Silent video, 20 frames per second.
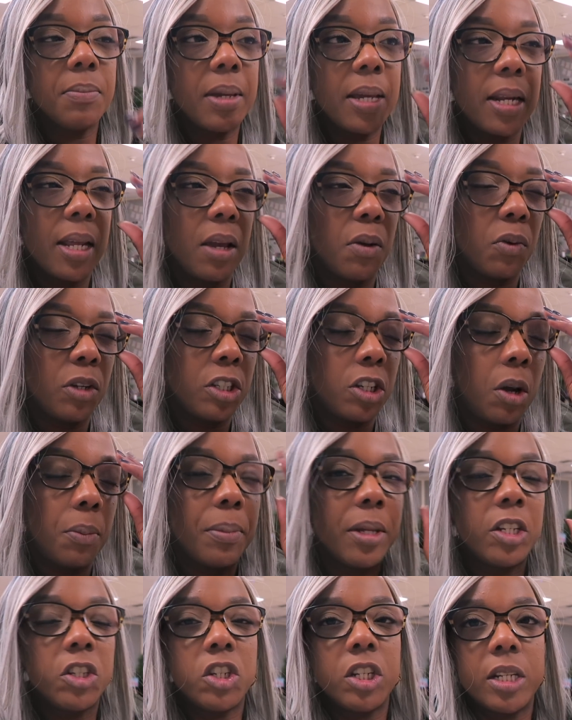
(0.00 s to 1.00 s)
meeting, which I'll
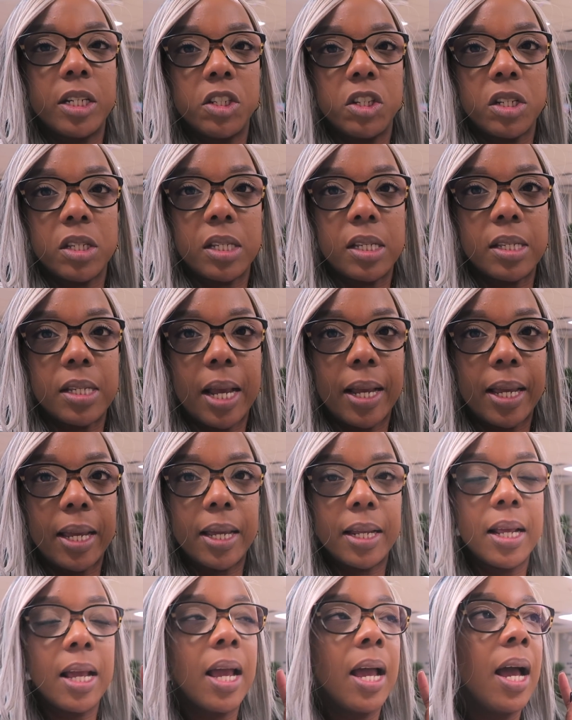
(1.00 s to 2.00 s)
mention in just a
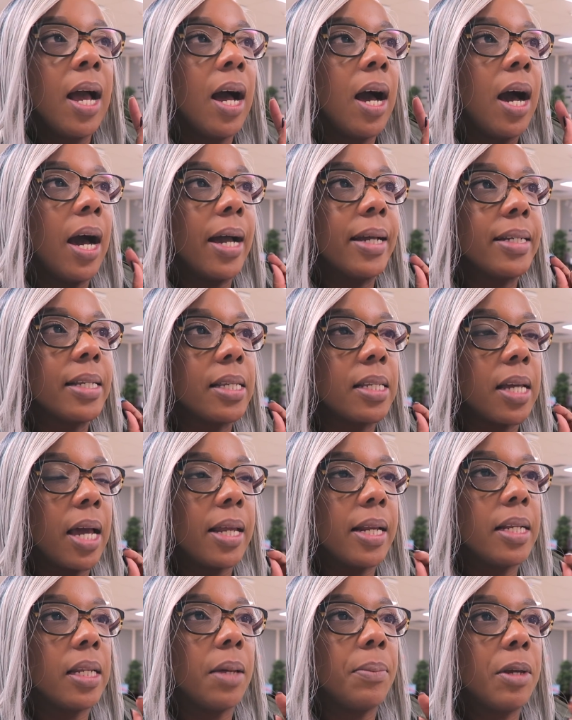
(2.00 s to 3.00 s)
second, I
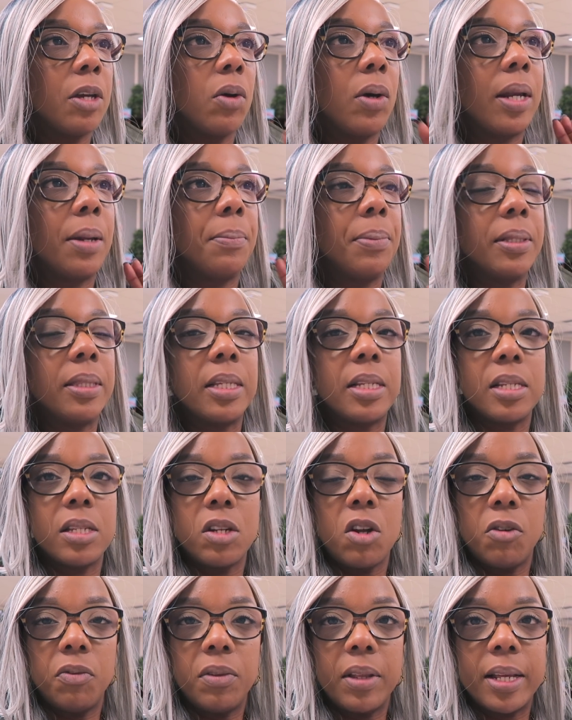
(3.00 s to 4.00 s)
decided, let me go ahead and put these
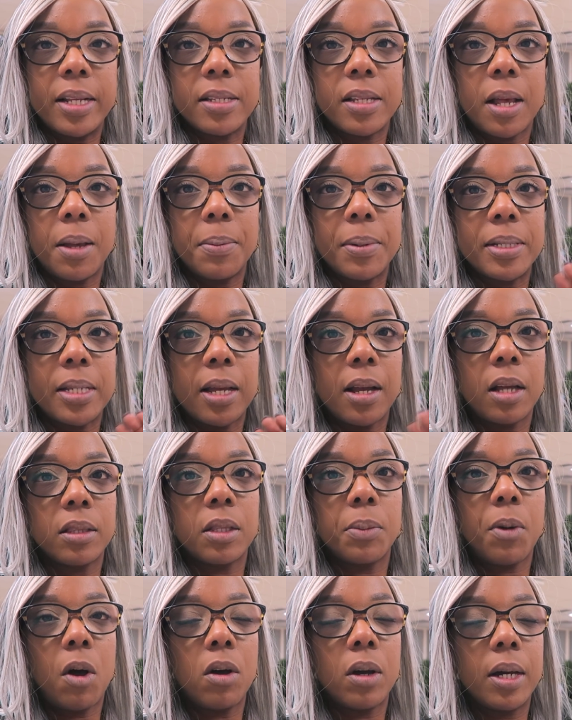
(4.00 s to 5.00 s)
snowflakes up because I got
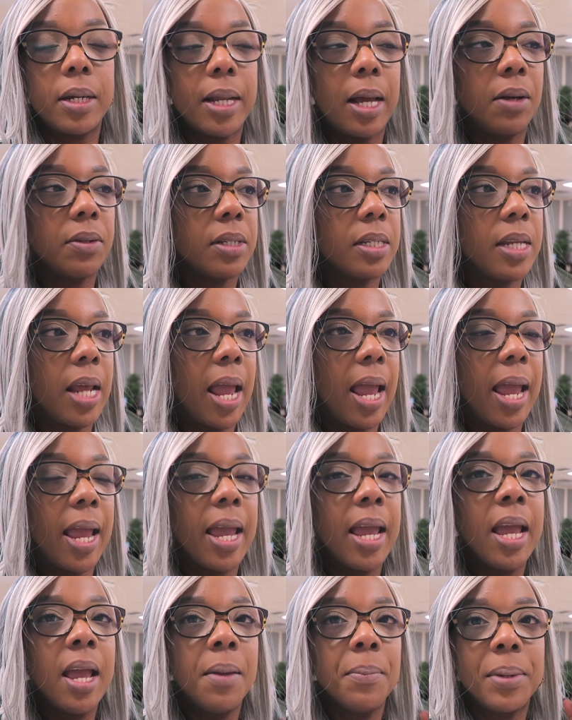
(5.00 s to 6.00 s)
them all cut out
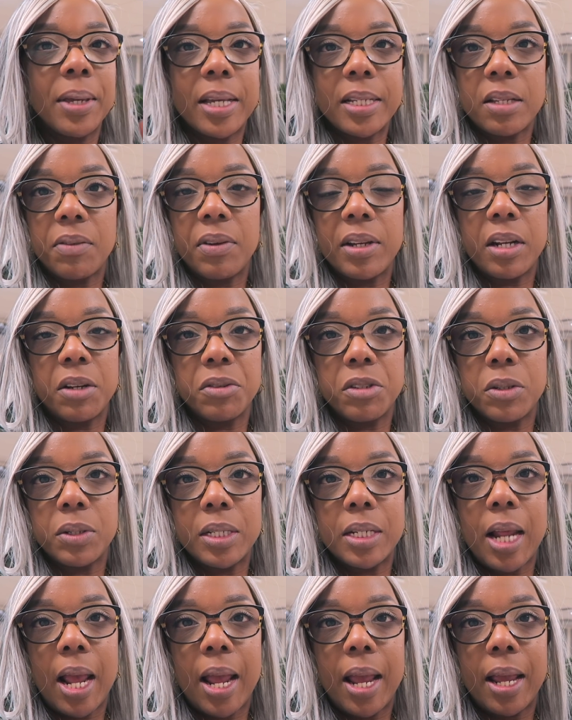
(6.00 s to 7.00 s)
today, because if I don't do
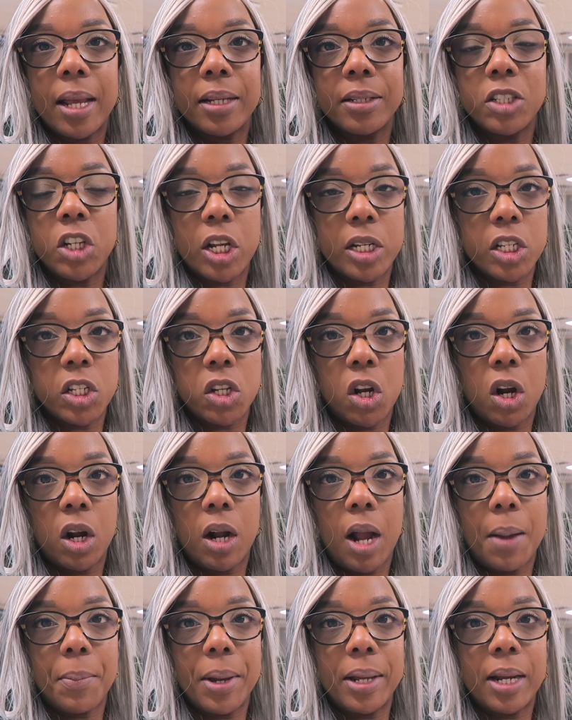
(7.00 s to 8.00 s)
it today, chances
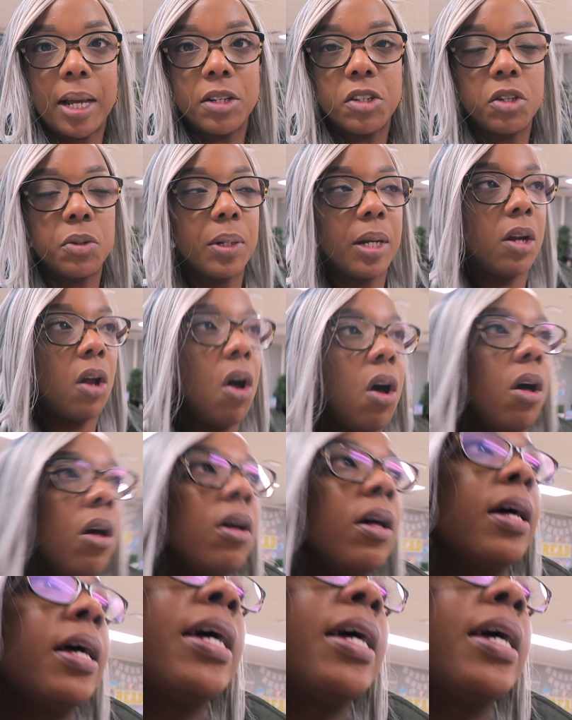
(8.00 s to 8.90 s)
are I might not do it at all.